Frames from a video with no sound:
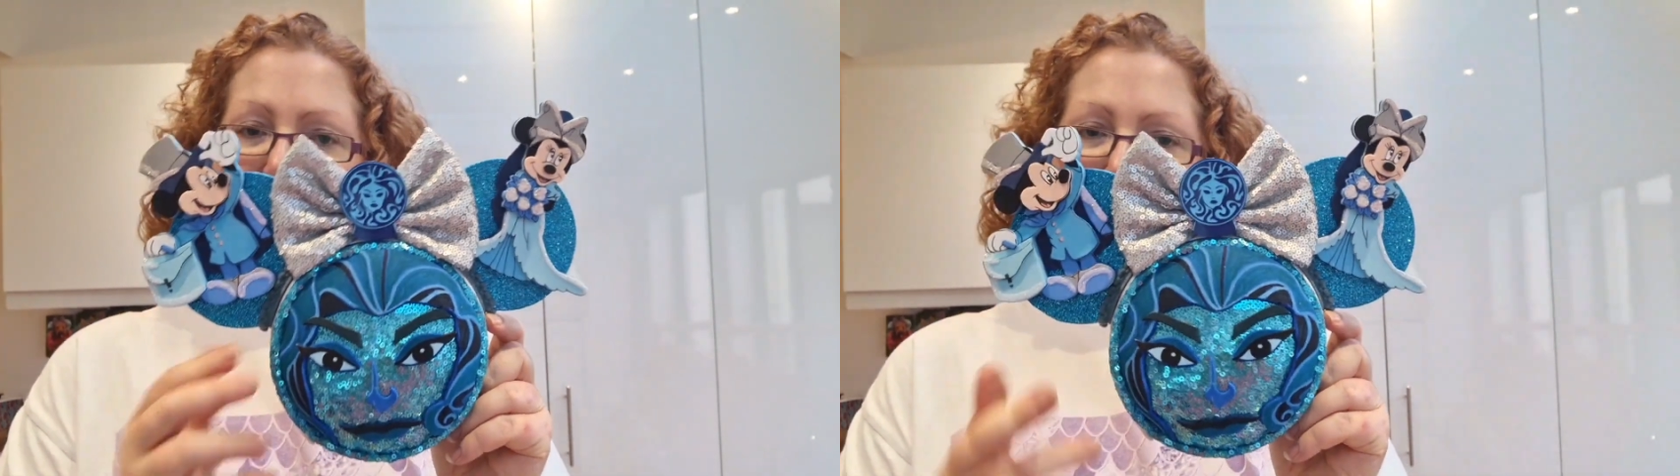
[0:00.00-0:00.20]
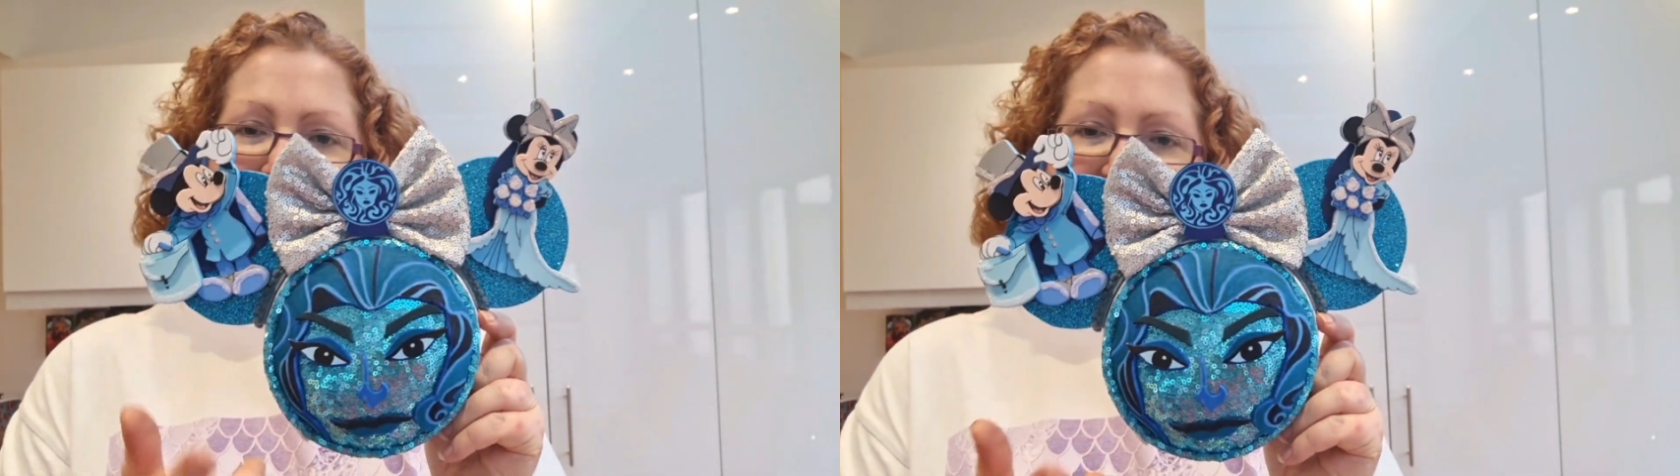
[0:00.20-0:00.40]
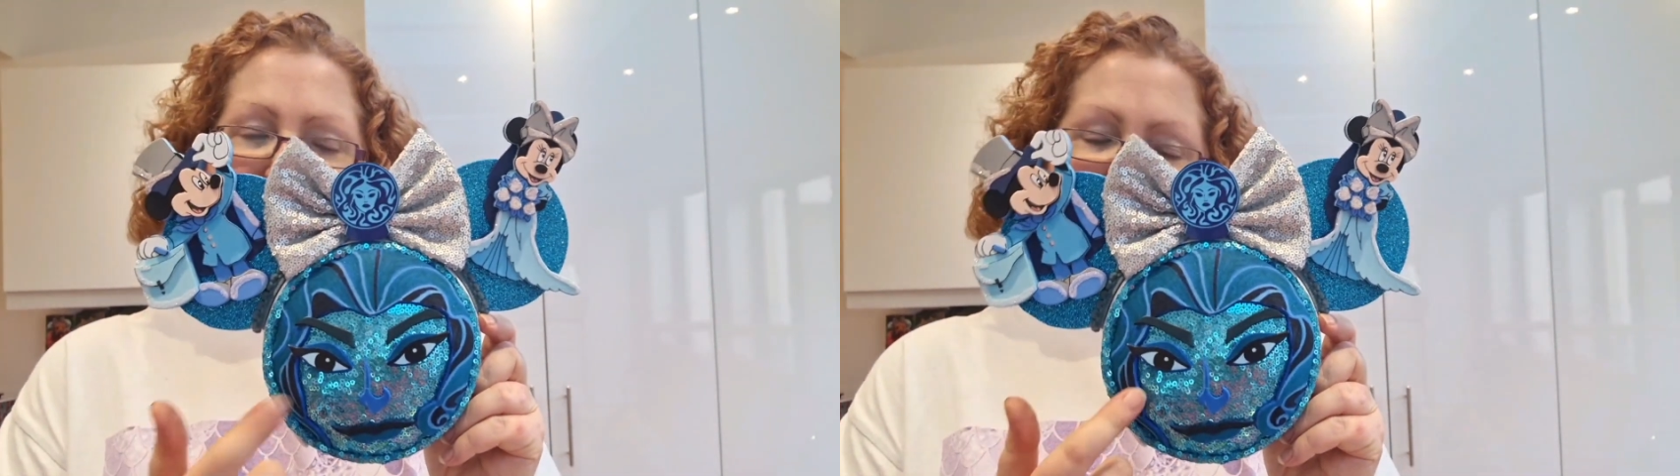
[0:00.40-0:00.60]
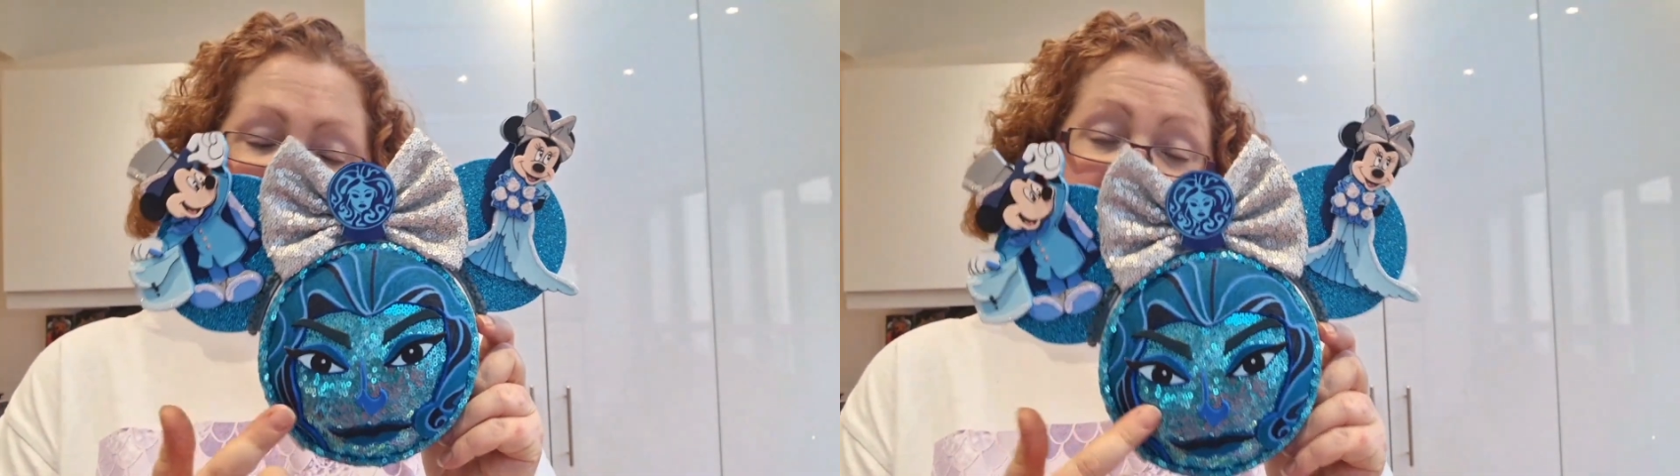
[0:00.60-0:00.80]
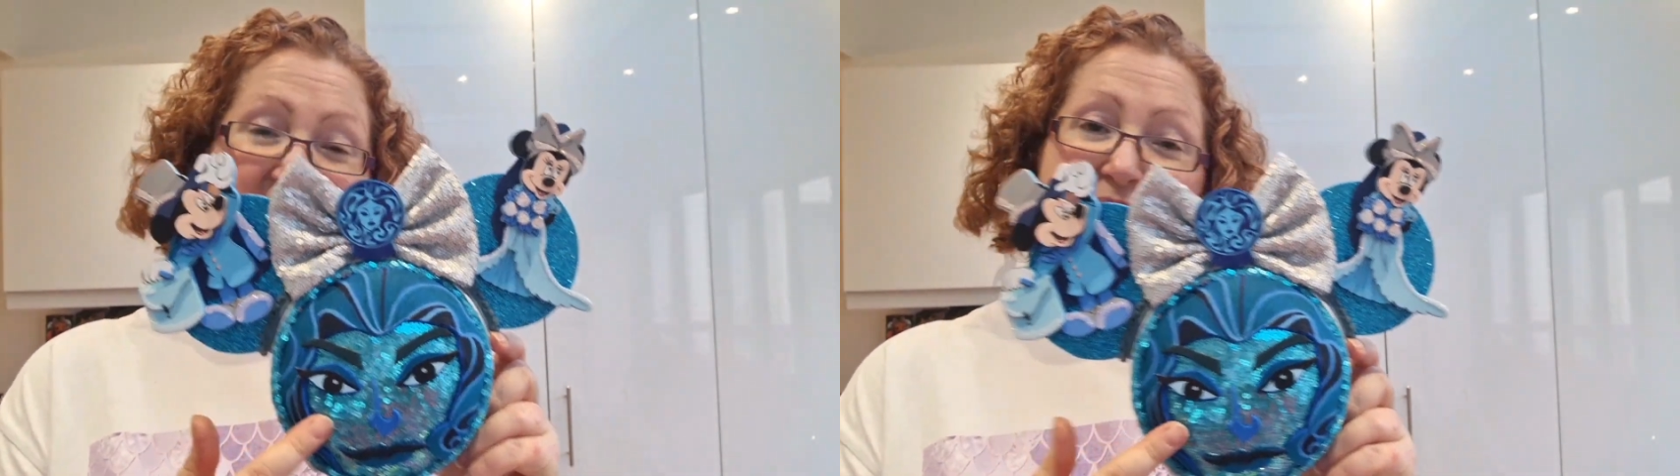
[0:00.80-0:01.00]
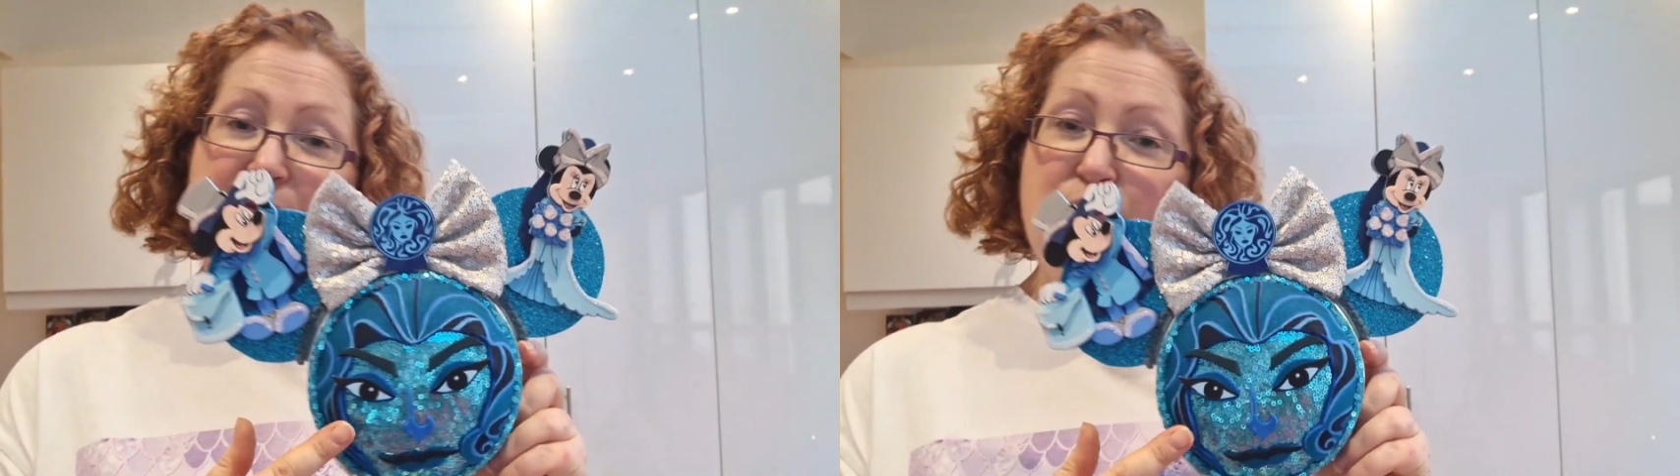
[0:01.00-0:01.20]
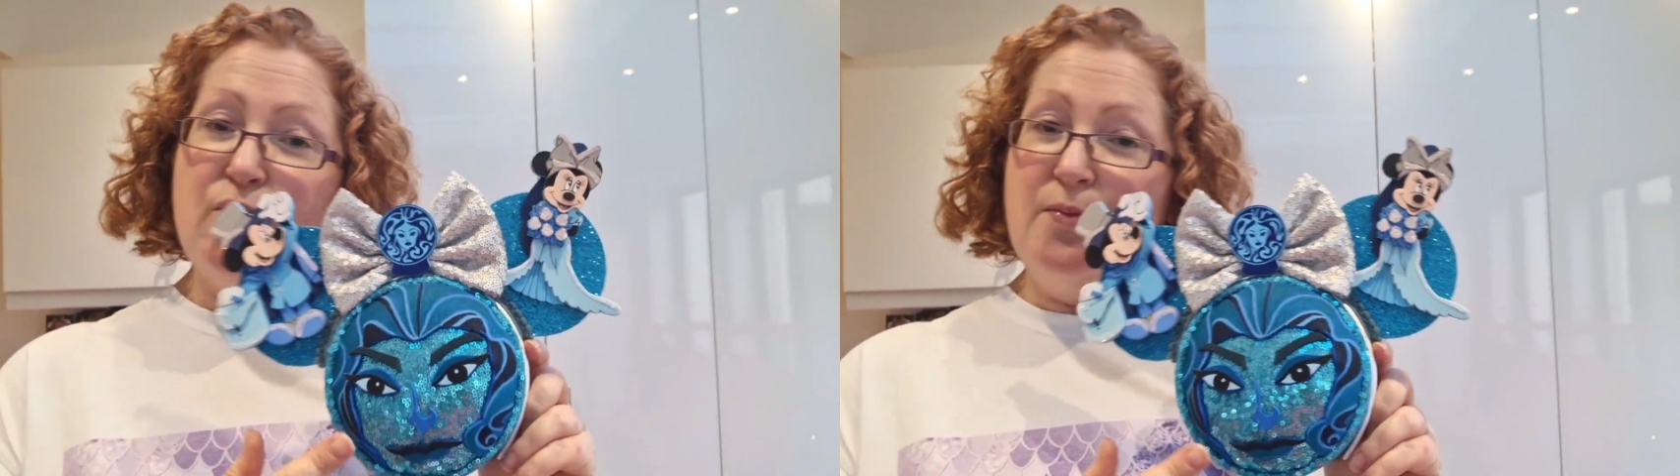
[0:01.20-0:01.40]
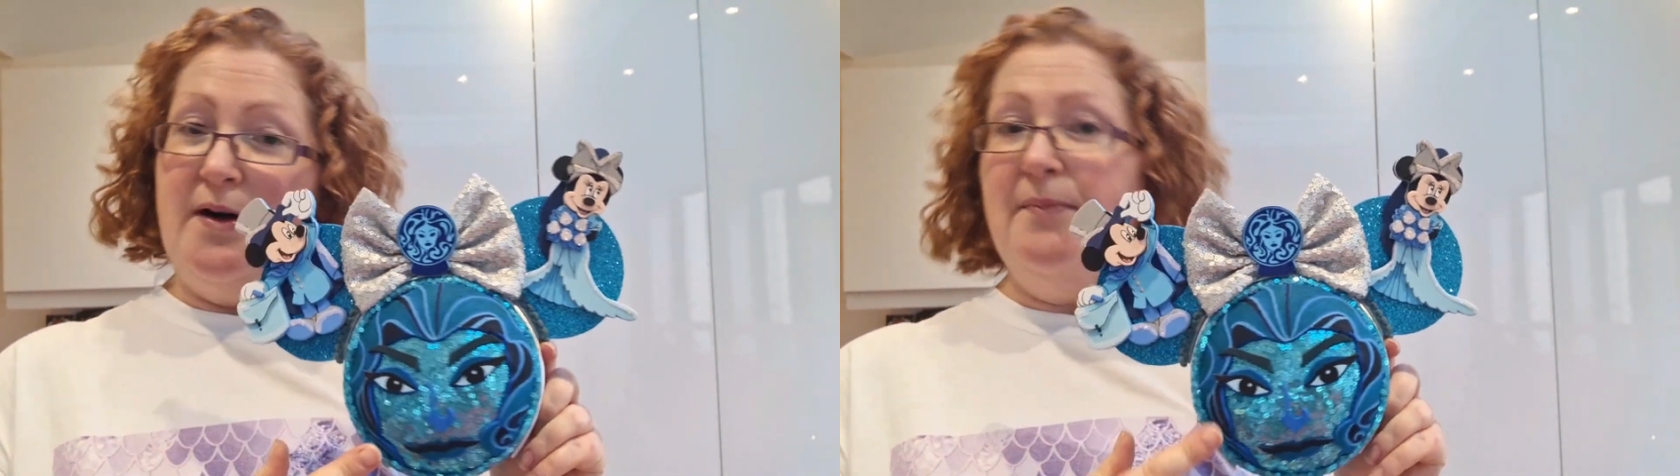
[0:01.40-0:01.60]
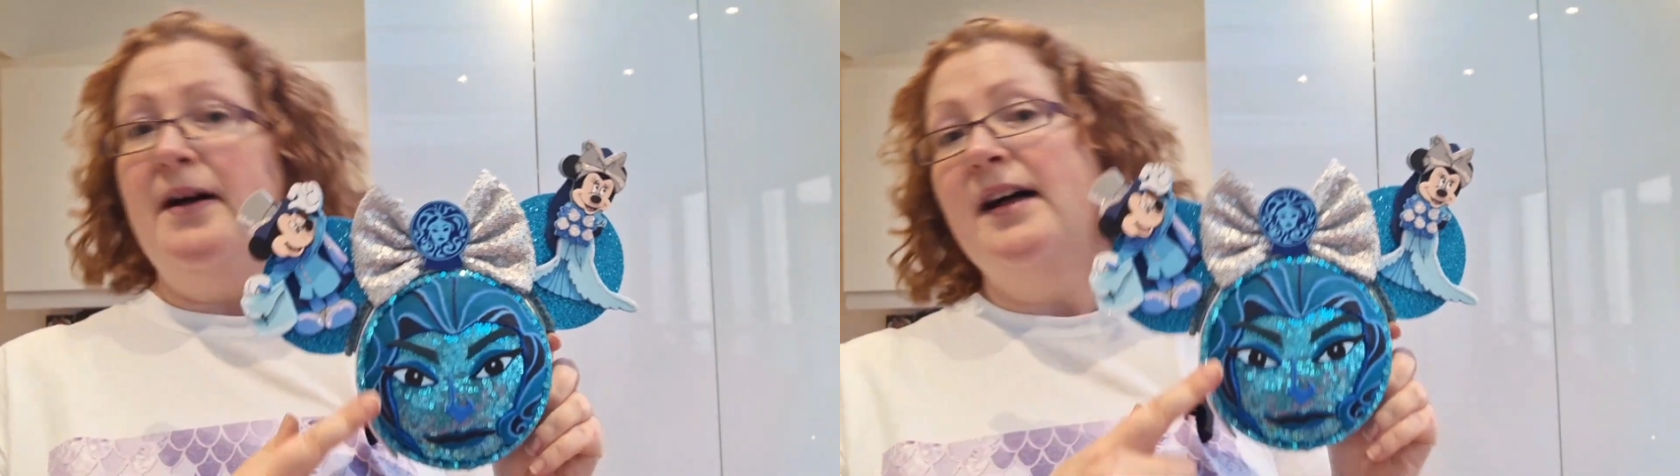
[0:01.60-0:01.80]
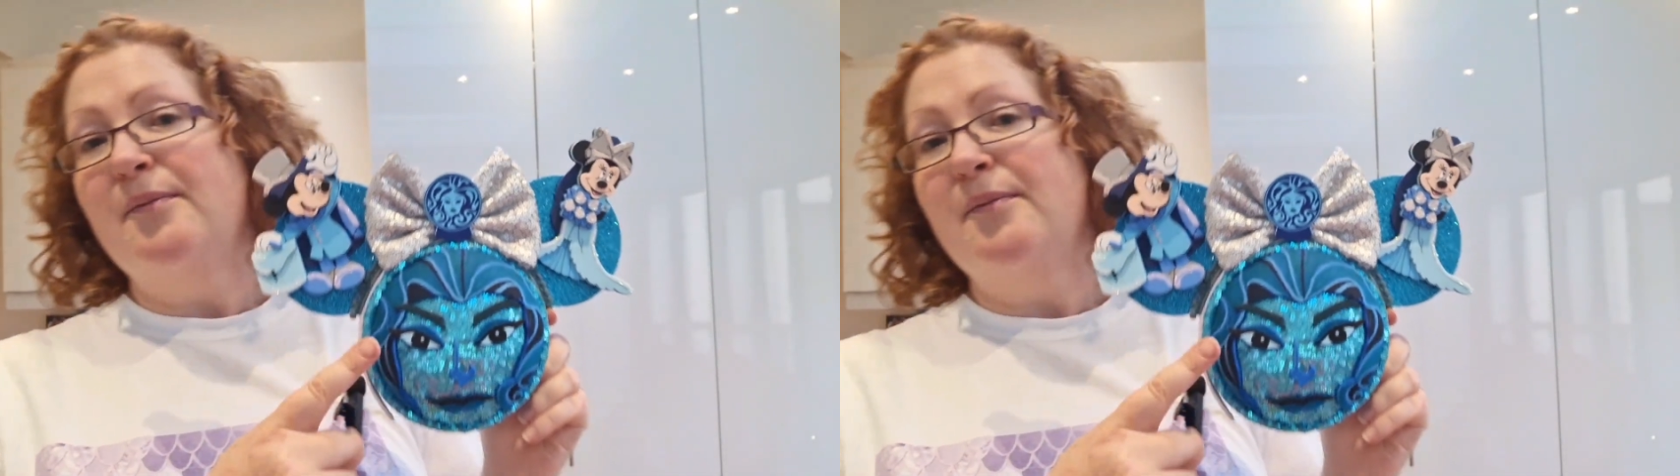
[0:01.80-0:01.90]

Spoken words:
which was on a different wall popper,